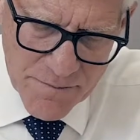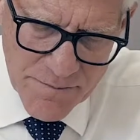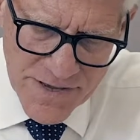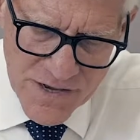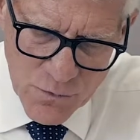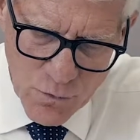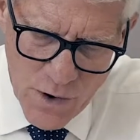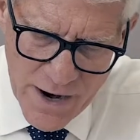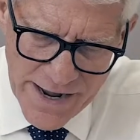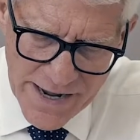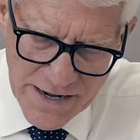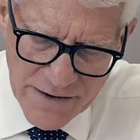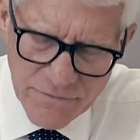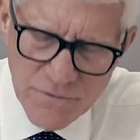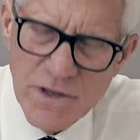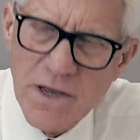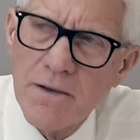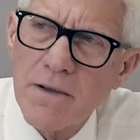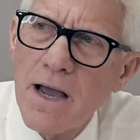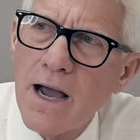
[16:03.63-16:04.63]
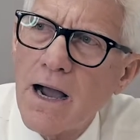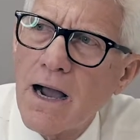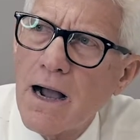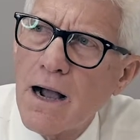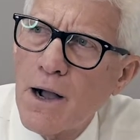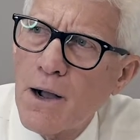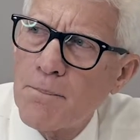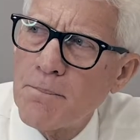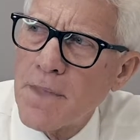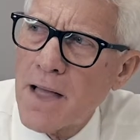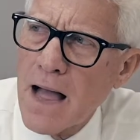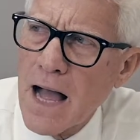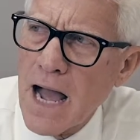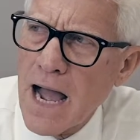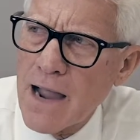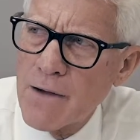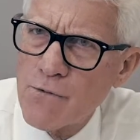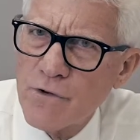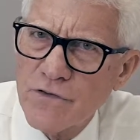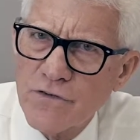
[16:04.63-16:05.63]
be waived.
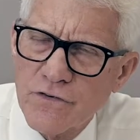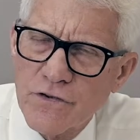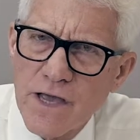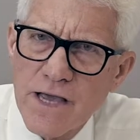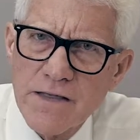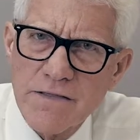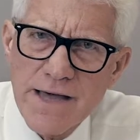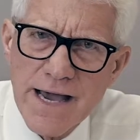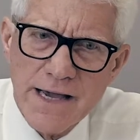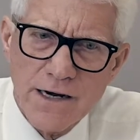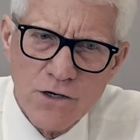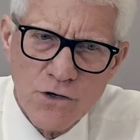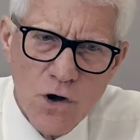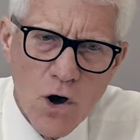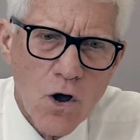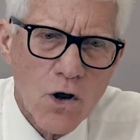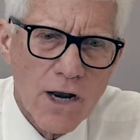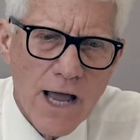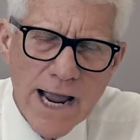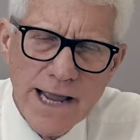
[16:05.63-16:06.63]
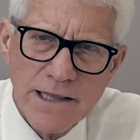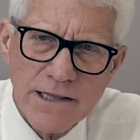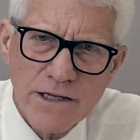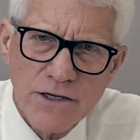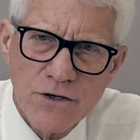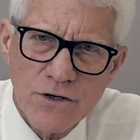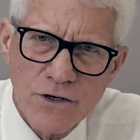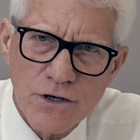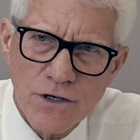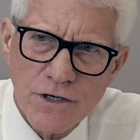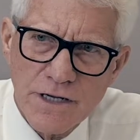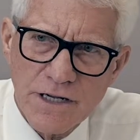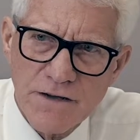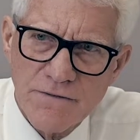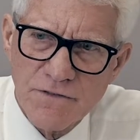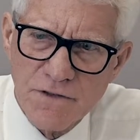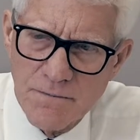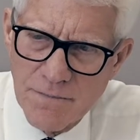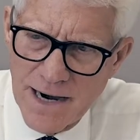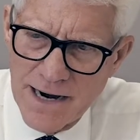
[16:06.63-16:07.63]
I would say that in all likelihood,
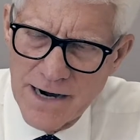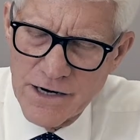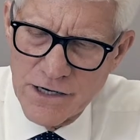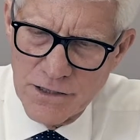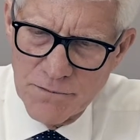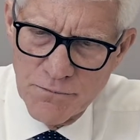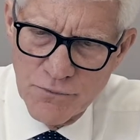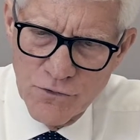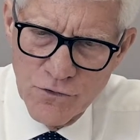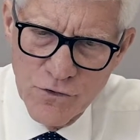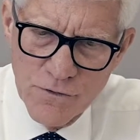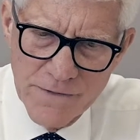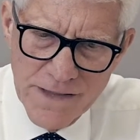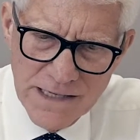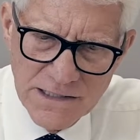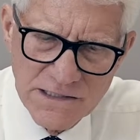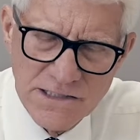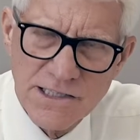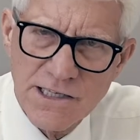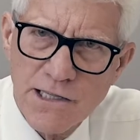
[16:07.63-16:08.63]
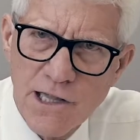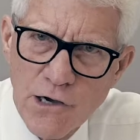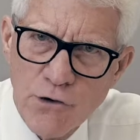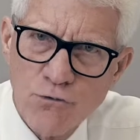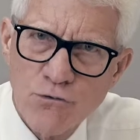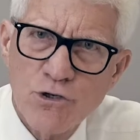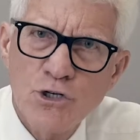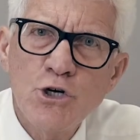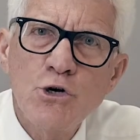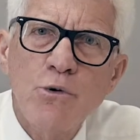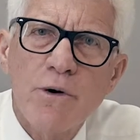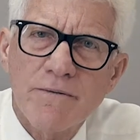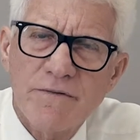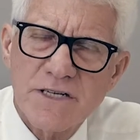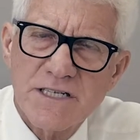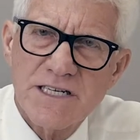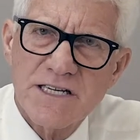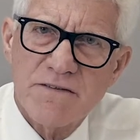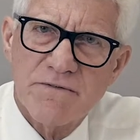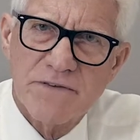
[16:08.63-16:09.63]
if the buyer could prove that Zillow knew of
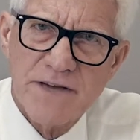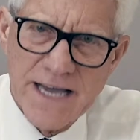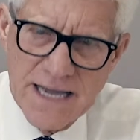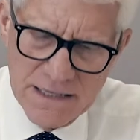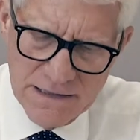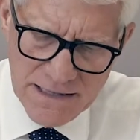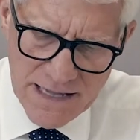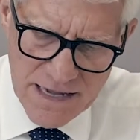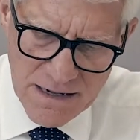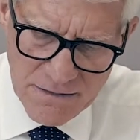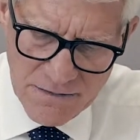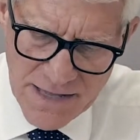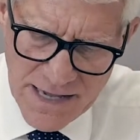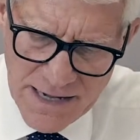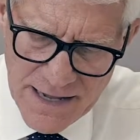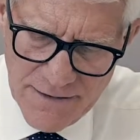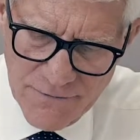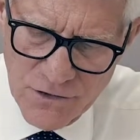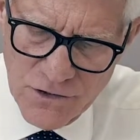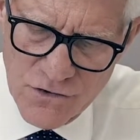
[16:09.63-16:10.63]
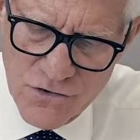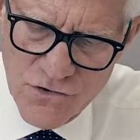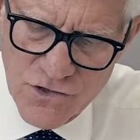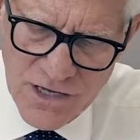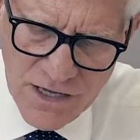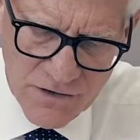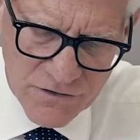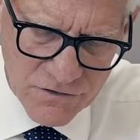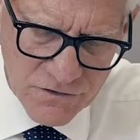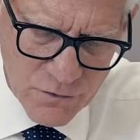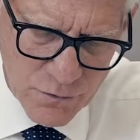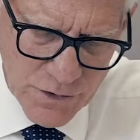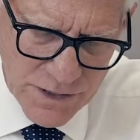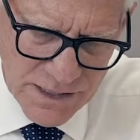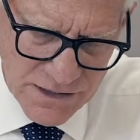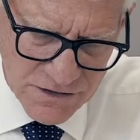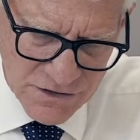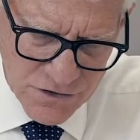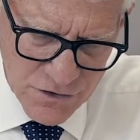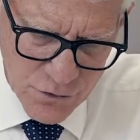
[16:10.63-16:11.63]
a defect, they have a good chance to win
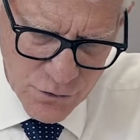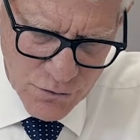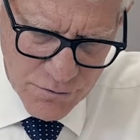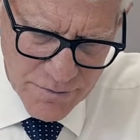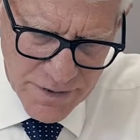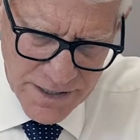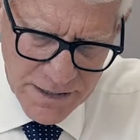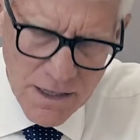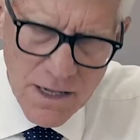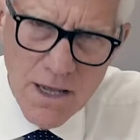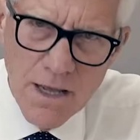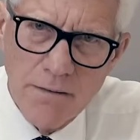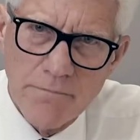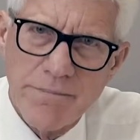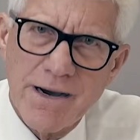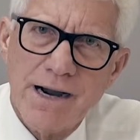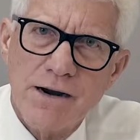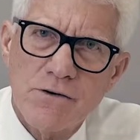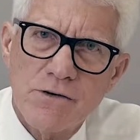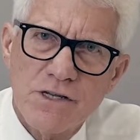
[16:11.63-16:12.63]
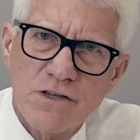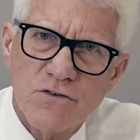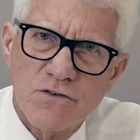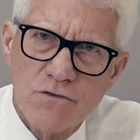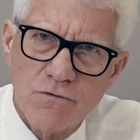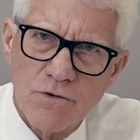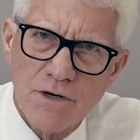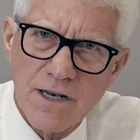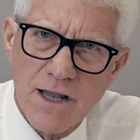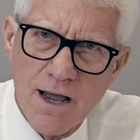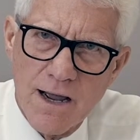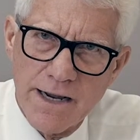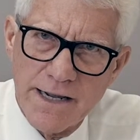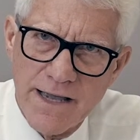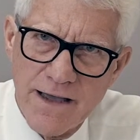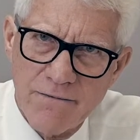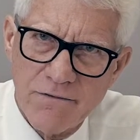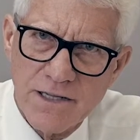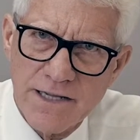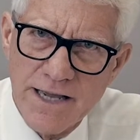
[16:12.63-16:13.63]
a suit. But buyer needs to rely
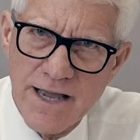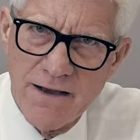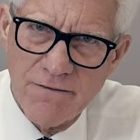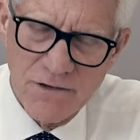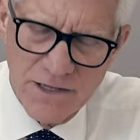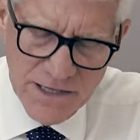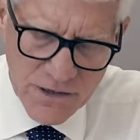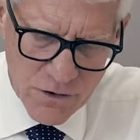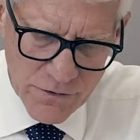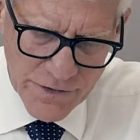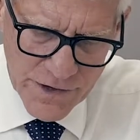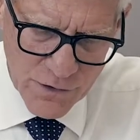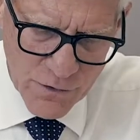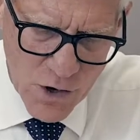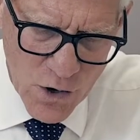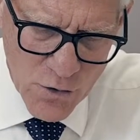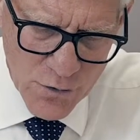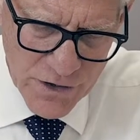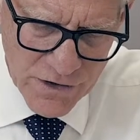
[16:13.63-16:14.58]
heavily on their own